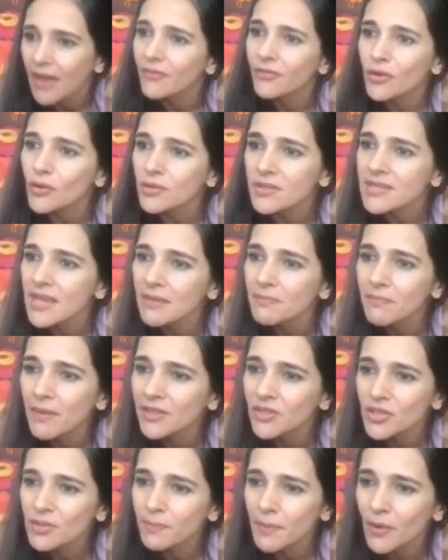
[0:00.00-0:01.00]
I've not
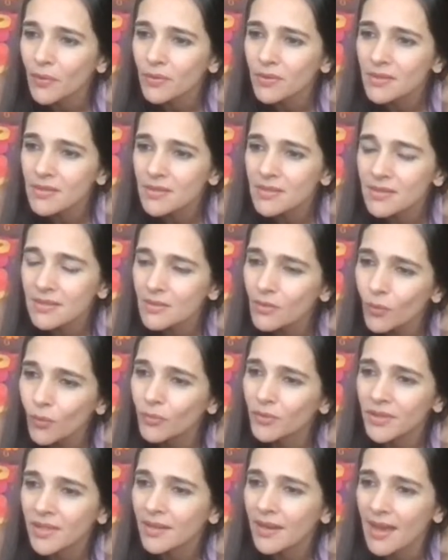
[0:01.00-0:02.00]
said much about
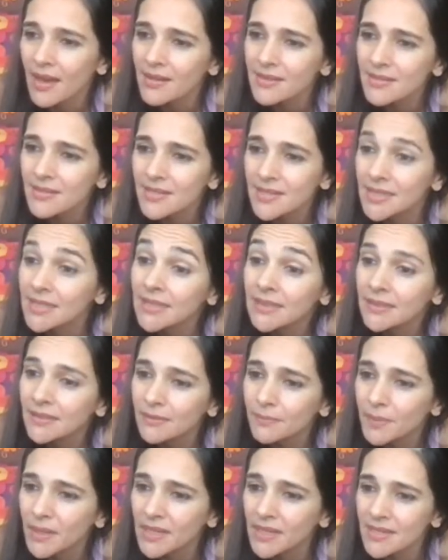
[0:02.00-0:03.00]
this over the last
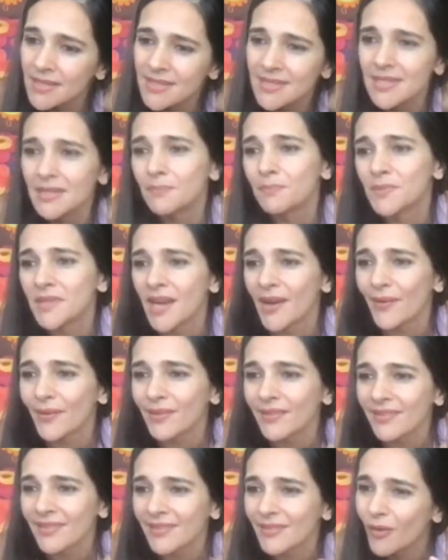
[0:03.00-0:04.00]
year because deep
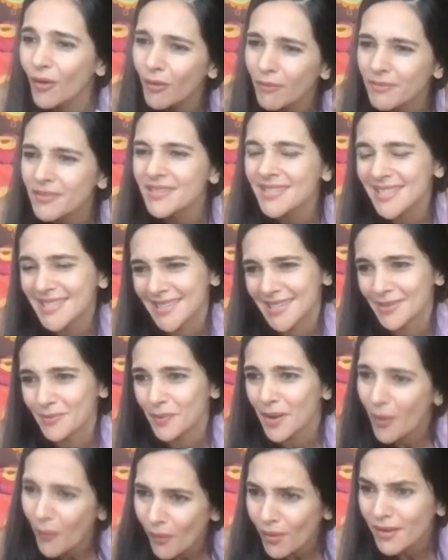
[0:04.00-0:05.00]
down,
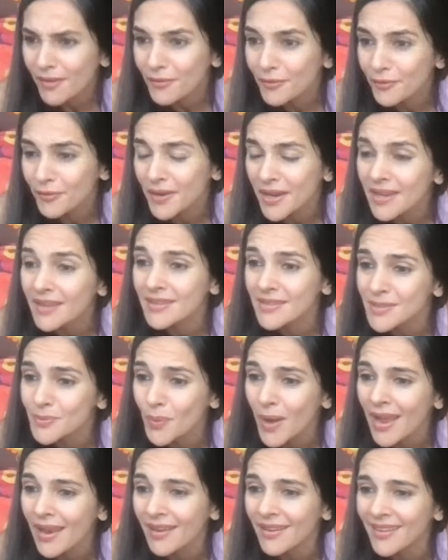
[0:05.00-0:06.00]
obviously, we're all afraid
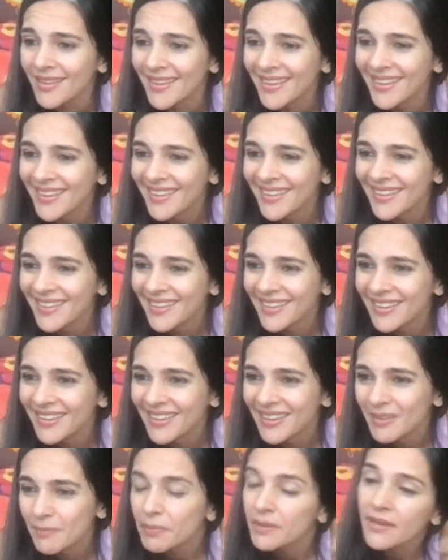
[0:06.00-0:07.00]
as well.
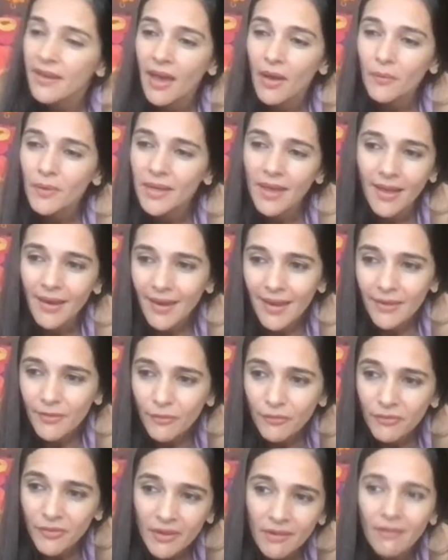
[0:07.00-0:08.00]
But now we can't
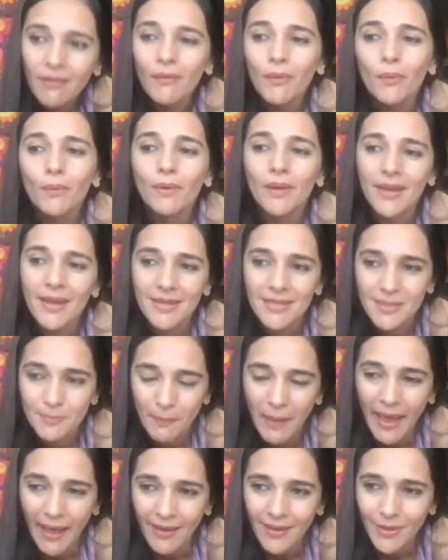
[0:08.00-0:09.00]
let fear hold
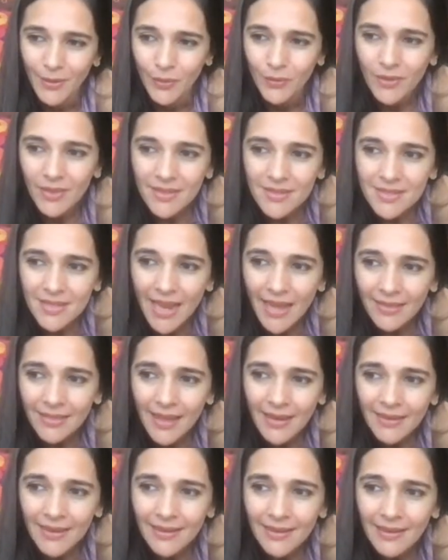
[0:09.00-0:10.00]
us back. It's
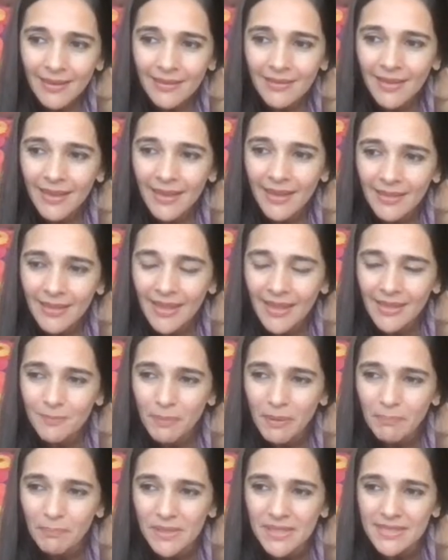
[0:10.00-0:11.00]
like that little thing
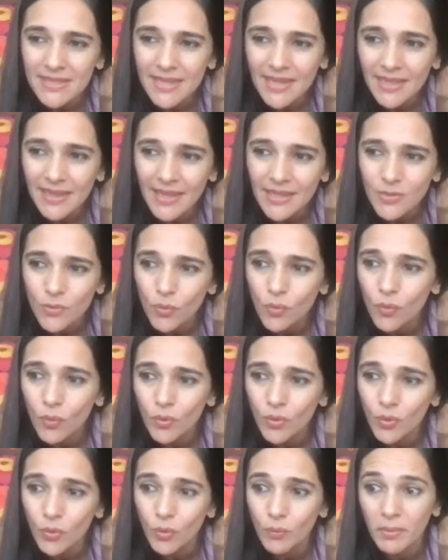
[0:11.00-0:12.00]
that people say that,
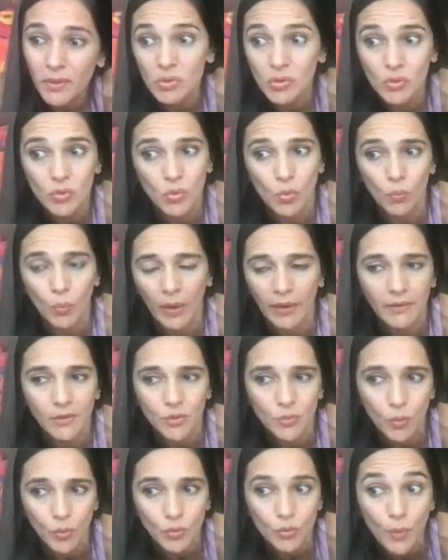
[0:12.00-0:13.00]
oh, because you're so
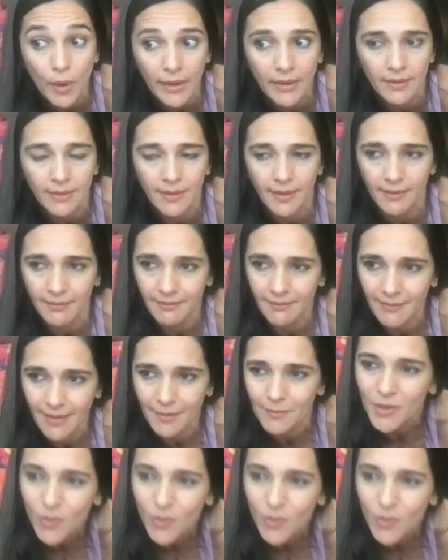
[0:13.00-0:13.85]
worried, you won't do anything.